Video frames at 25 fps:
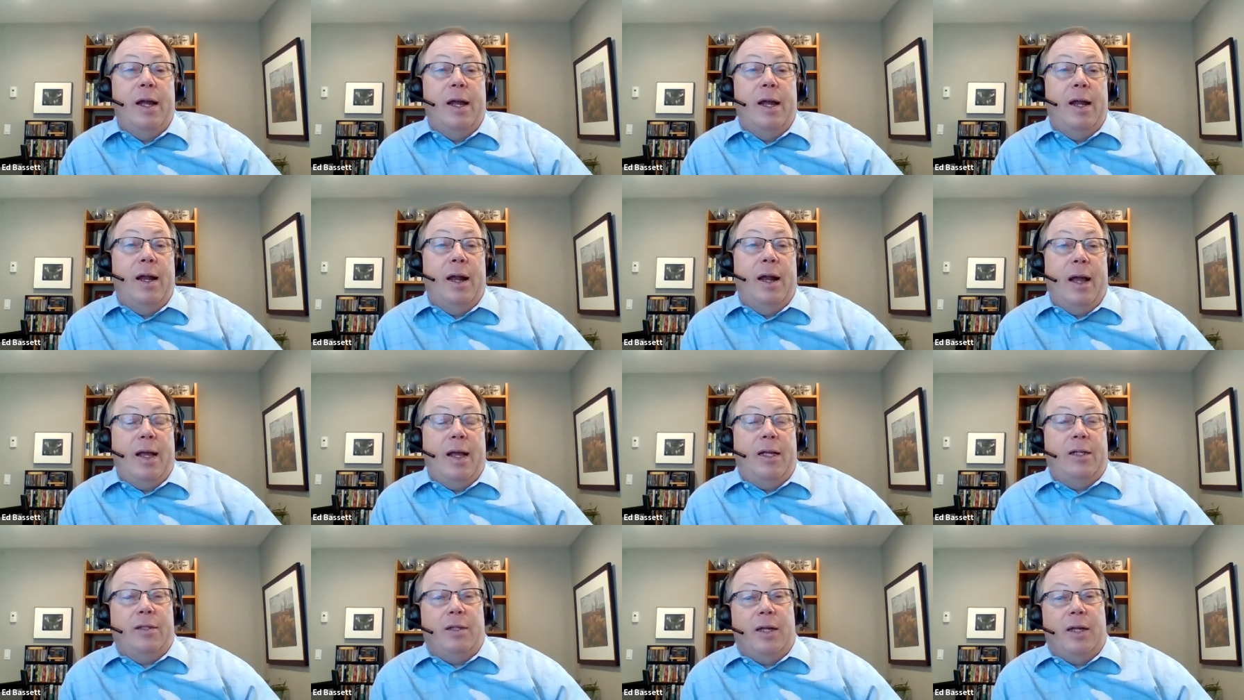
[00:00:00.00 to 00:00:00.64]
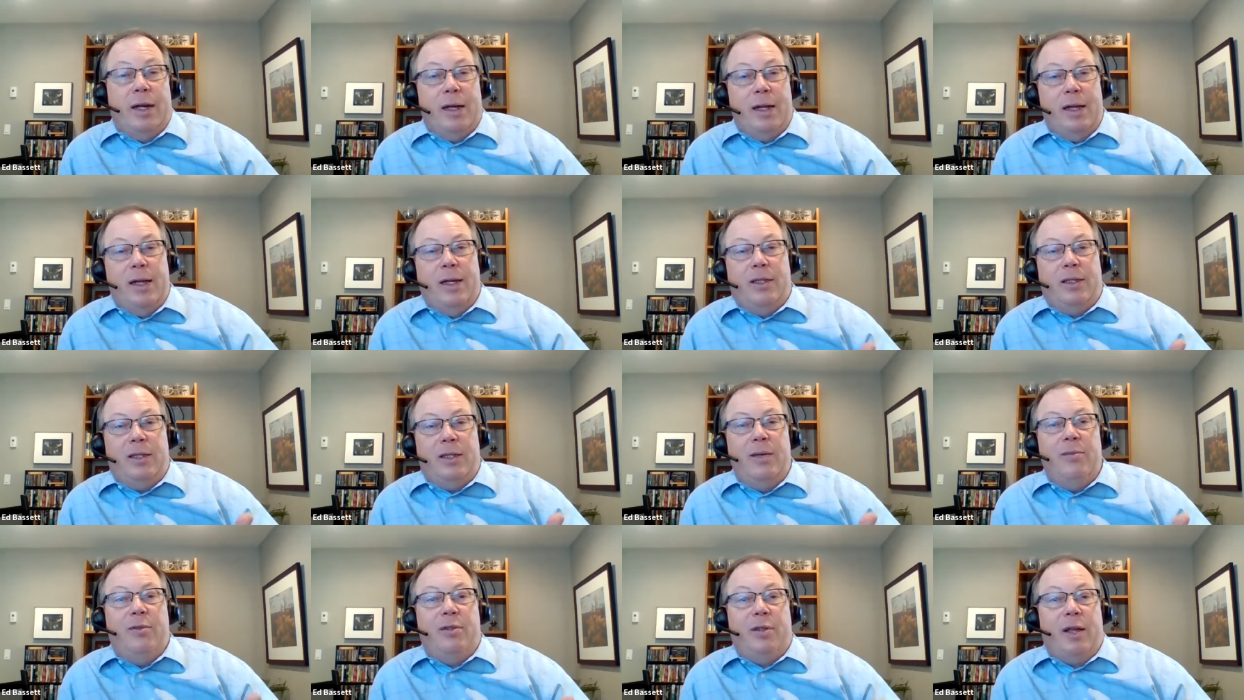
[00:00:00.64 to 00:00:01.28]
and I guess uh, it
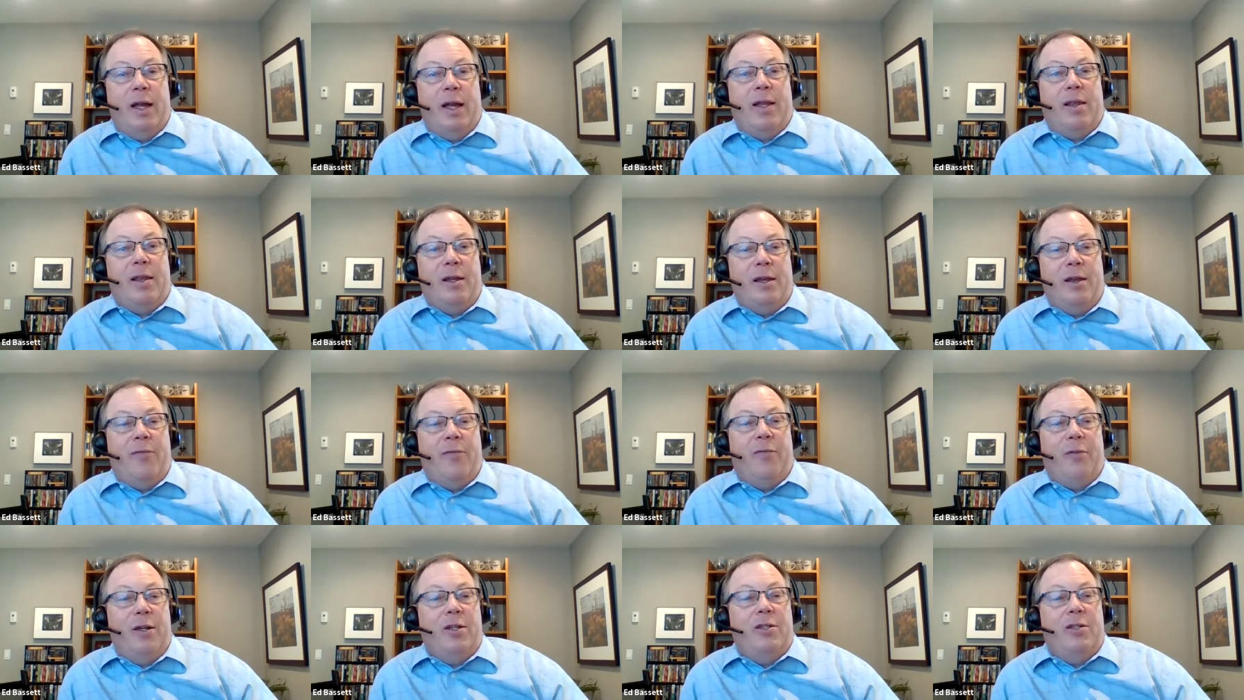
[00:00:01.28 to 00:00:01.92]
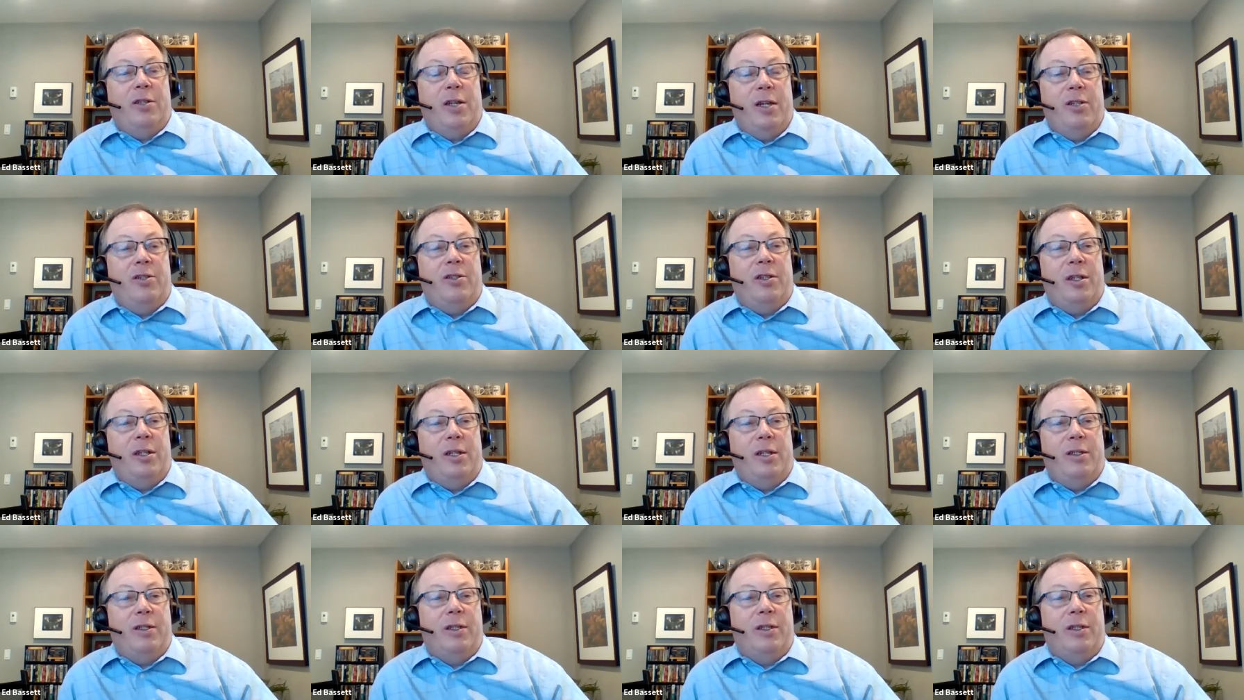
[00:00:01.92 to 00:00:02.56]
seems like the
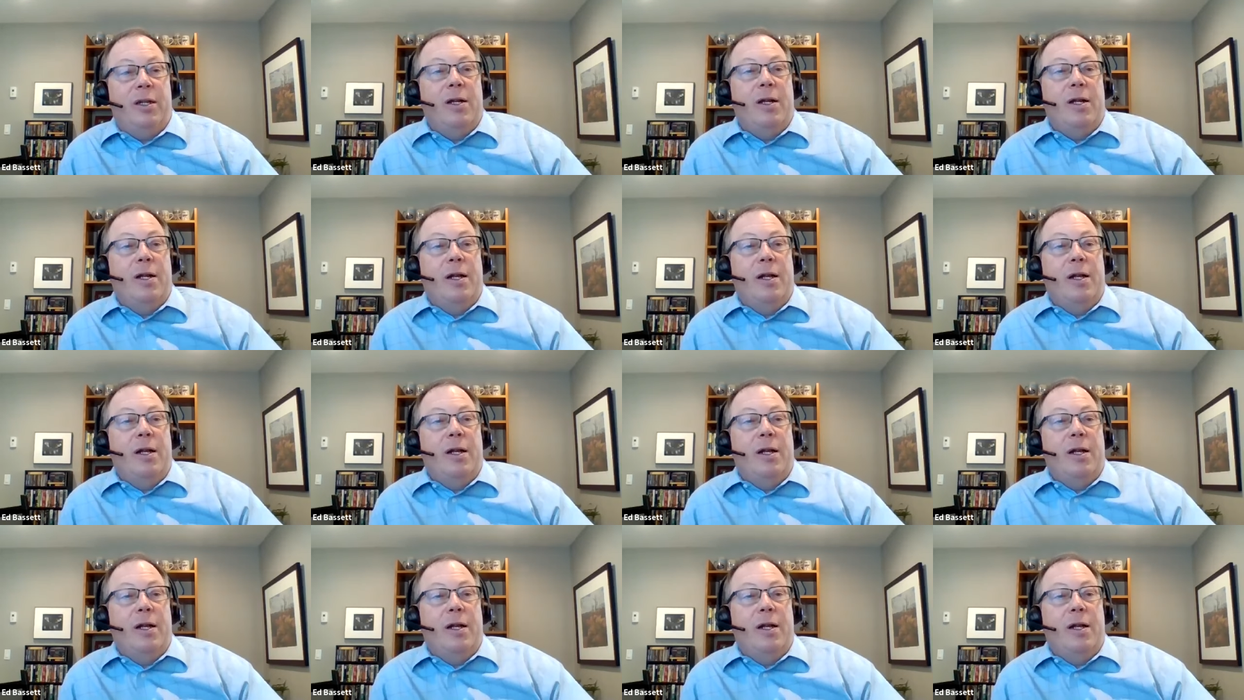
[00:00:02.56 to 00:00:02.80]
differentiation is